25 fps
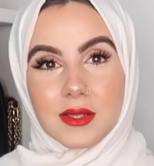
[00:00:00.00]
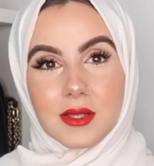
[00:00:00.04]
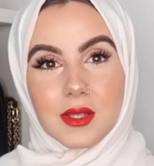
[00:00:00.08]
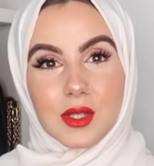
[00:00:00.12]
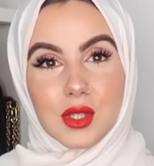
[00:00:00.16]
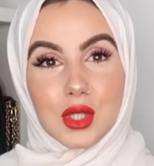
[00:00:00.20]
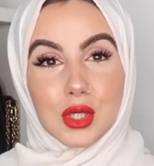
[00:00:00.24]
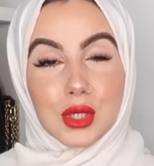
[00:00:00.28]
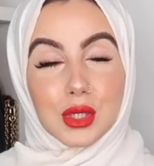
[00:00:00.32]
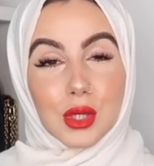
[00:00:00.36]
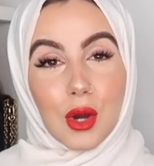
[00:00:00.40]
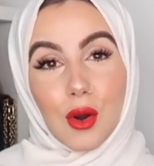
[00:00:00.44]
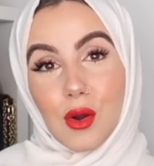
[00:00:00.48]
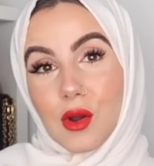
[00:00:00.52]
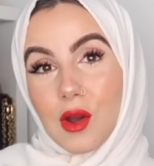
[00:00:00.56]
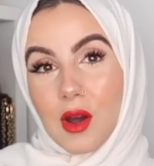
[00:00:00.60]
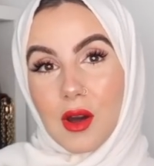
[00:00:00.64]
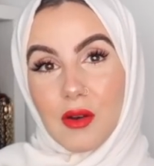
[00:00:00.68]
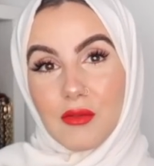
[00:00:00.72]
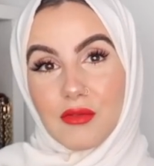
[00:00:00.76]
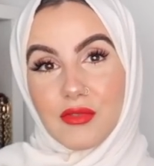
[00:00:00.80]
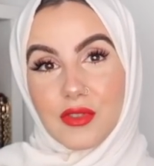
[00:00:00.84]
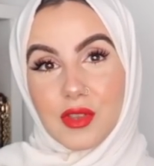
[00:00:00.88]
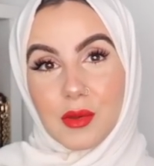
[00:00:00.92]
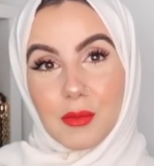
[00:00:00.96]
They're so
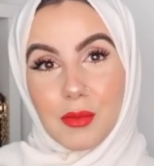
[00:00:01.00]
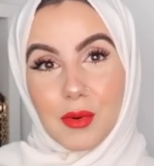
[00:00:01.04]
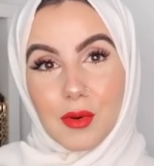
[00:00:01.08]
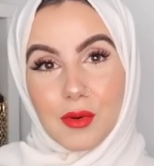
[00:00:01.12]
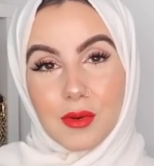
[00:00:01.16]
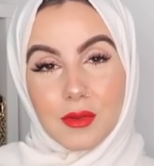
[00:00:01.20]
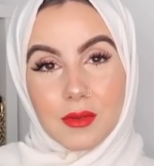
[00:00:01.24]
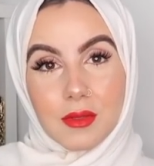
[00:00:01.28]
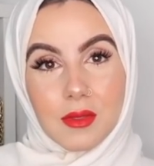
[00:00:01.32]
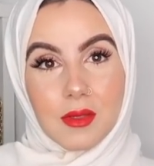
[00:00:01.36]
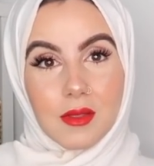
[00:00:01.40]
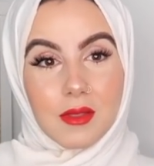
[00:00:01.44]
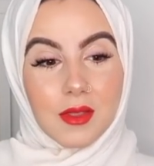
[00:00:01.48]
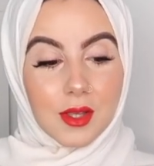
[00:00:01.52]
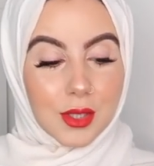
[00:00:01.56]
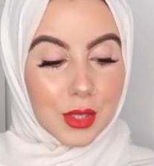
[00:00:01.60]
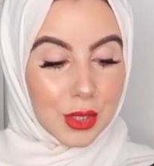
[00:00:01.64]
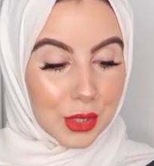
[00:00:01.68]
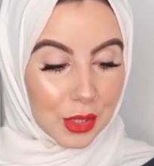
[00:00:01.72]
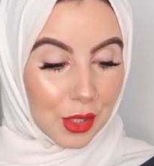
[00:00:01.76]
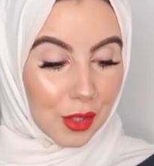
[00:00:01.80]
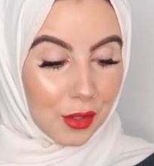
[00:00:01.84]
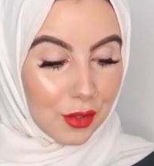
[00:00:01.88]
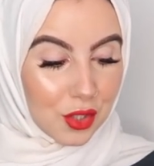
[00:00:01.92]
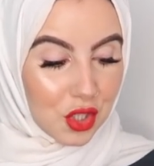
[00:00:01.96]
comfortable, they're
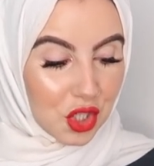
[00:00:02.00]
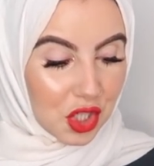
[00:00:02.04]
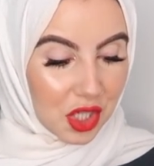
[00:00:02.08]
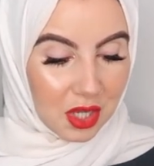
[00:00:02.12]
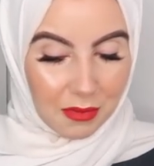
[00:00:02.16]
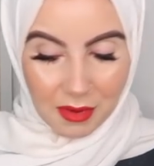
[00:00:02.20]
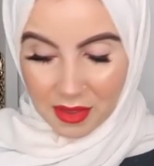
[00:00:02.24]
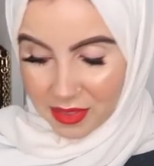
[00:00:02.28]
so cheap.